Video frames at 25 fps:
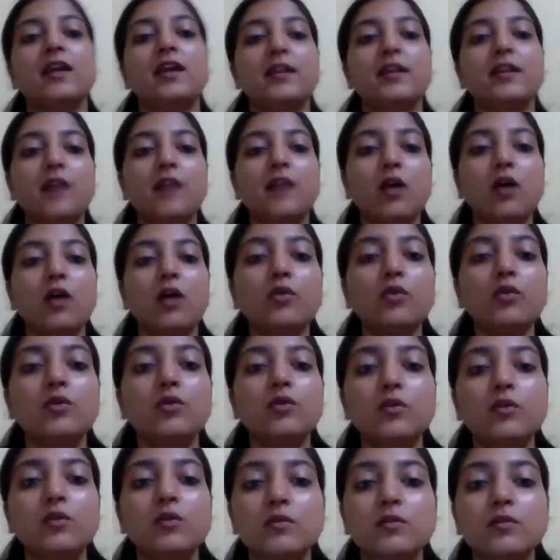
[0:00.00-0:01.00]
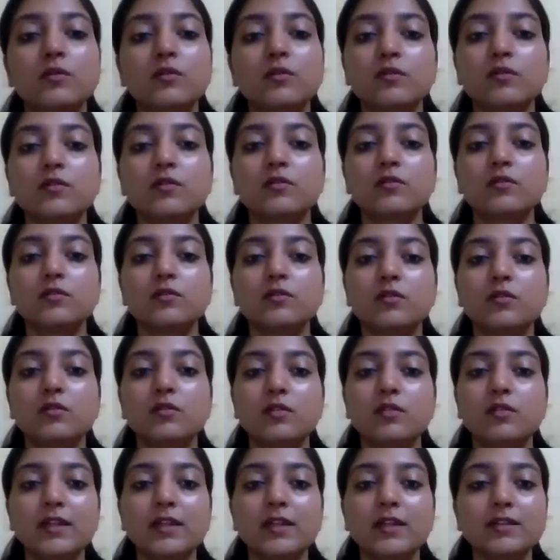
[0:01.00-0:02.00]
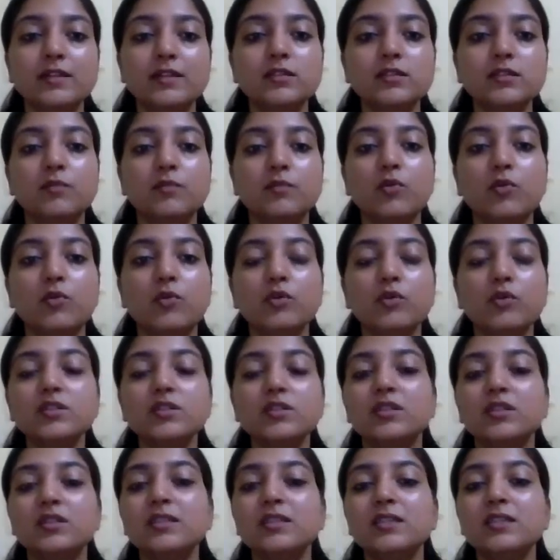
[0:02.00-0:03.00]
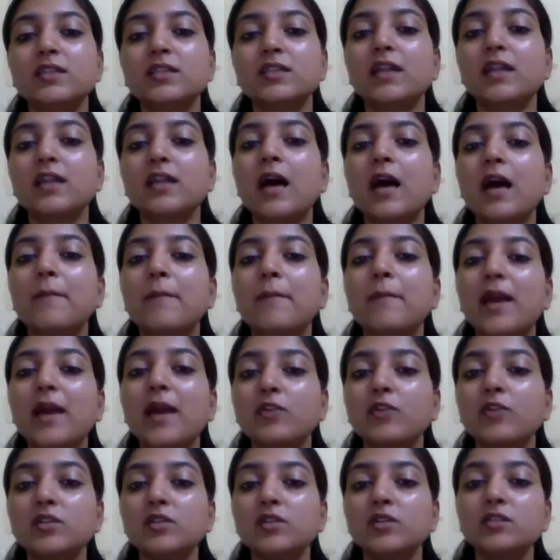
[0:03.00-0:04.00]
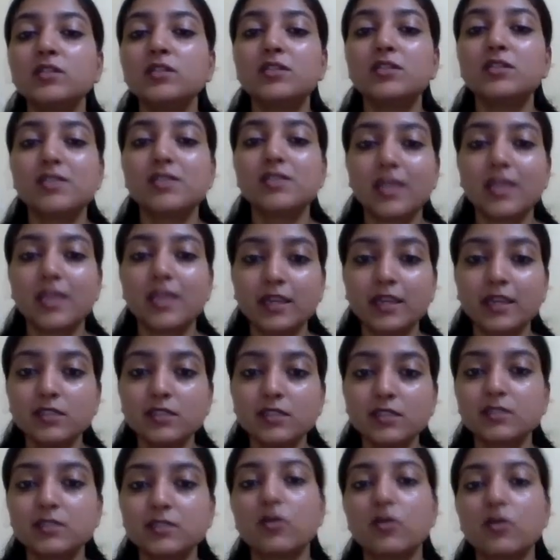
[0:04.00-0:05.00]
Now let us suppose these are the amino acid chains.